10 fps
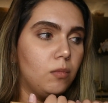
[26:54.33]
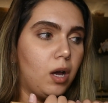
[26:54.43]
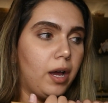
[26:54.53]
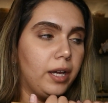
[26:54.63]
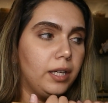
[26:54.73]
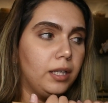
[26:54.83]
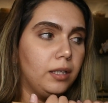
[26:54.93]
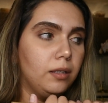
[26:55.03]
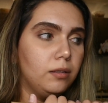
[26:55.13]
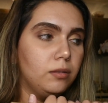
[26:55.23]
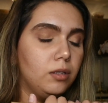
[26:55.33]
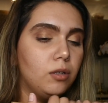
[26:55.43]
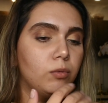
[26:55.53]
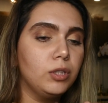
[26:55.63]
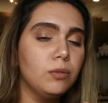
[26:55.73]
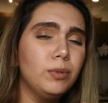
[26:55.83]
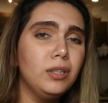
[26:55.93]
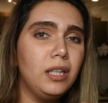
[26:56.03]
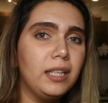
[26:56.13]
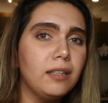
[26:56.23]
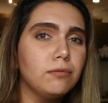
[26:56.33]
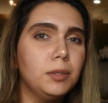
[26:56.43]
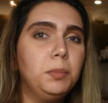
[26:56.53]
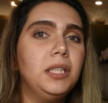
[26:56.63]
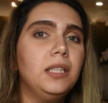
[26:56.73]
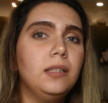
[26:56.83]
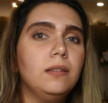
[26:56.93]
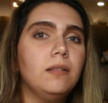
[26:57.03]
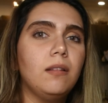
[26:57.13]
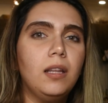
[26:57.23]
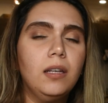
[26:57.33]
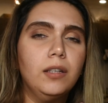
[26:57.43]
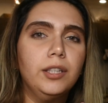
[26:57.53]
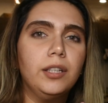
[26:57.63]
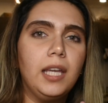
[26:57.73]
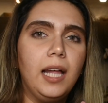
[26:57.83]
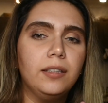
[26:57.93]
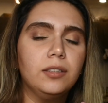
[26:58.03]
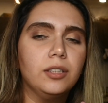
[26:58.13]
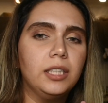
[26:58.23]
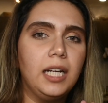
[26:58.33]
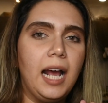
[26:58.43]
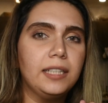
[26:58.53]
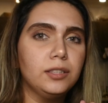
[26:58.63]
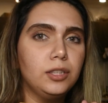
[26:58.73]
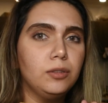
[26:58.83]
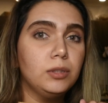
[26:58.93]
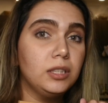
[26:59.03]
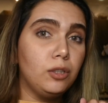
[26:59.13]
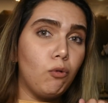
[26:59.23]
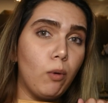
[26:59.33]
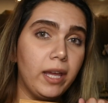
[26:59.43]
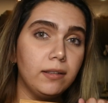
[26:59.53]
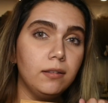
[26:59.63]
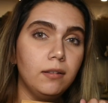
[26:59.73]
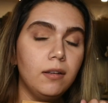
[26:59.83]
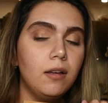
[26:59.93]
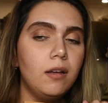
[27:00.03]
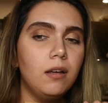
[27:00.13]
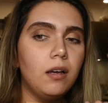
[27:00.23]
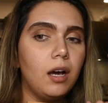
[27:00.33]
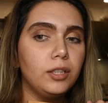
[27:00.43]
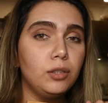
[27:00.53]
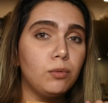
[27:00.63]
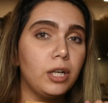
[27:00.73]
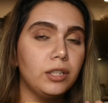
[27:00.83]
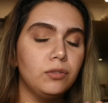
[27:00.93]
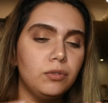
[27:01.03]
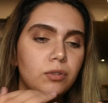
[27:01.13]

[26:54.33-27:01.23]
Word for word: I, you know, when you put like a repeat thing on your calendar, it asks you until when uh, you wanted to